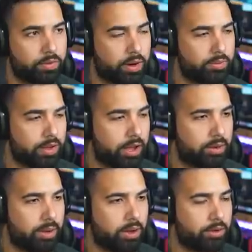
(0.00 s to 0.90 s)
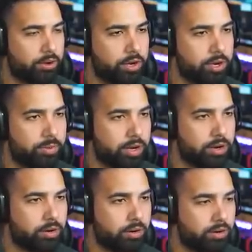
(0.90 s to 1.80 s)
what I'm talking about. Yo, you need a mini
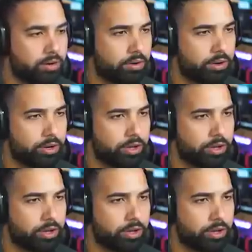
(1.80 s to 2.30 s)
or are you